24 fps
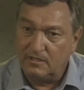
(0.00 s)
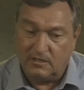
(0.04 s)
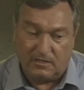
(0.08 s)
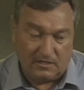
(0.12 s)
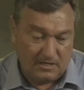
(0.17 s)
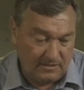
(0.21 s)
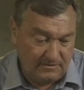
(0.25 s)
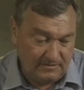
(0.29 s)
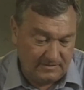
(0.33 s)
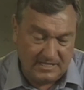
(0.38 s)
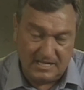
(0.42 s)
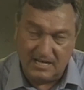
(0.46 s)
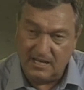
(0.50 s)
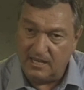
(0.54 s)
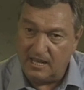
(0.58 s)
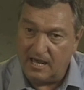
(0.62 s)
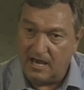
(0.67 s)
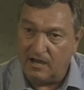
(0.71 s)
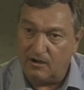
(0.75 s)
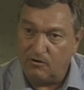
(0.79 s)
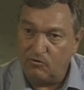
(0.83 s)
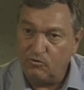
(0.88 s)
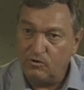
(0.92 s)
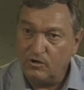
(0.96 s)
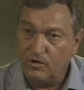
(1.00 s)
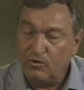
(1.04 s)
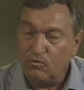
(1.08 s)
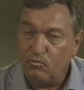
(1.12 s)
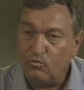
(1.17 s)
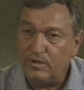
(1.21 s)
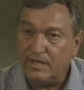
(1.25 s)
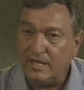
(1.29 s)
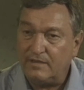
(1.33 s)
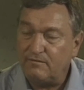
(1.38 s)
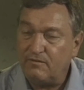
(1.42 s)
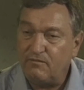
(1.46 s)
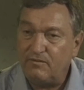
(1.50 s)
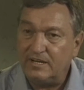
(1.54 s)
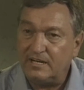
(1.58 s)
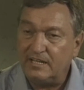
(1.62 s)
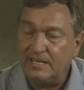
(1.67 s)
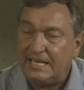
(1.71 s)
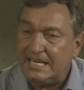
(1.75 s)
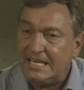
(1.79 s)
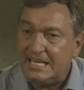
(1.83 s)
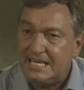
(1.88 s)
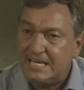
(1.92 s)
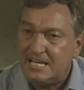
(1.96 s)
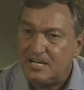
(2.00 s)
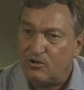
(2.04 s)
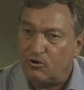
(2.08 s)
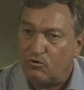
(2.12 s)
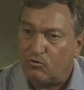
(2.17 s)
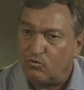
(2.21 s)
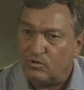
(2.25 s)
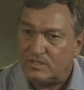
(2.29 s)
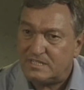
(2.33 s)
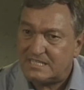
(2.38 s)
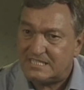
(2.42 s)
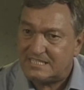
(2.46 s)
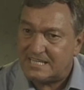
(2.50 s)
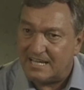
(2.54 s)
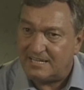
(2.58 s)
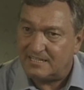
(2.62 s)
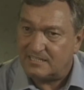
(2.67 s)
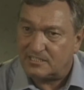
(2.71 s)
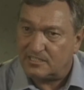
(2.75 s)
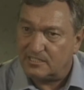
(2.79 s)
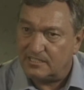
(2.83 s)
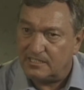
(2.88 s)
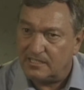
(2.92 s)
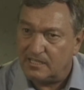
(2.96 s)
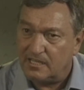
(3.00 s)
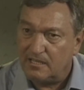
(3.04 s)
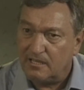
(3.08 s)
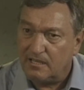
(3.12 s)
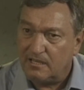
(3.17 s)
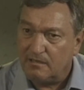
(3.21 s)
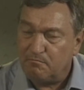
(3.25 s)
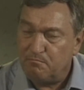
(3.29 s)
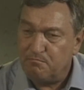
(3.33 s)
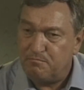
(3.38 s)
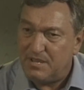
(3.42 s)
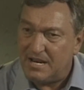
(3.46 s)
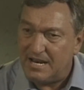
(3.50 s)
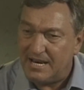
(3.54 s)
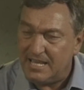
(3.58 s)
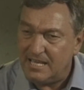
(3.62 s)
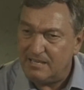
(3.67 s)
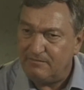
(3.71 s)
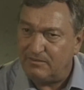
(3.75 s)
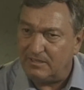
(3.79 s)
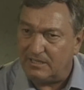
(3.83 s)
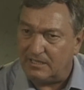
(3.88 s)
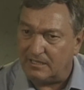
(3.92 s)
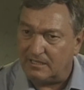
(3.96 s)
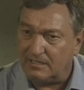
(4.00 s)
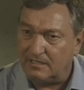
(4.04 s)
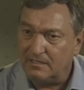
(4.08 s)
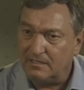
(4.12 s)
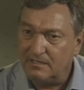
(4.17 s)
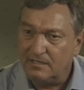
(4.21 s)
Until now, we have a very egocentric believing.